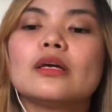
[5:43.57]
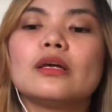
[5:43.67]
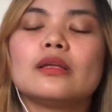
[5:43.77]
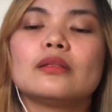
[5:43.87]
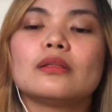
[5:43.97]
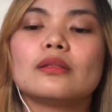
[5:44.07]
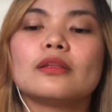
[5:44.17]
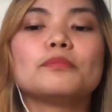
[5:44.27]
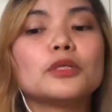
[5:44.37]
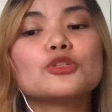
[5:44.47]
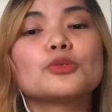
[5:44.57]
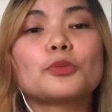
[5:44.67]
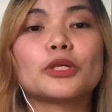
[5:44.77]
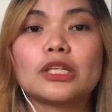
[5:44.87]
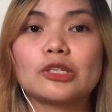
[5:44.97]
and they've been
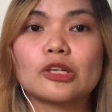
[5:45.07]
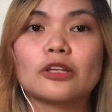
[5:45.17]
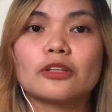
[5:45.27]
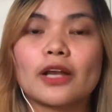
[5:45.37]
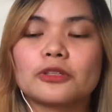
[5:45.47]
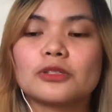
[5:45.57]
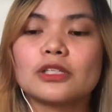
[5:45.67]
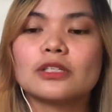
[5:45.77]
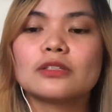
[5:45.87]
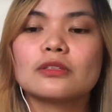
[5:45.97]
supporting each other actually.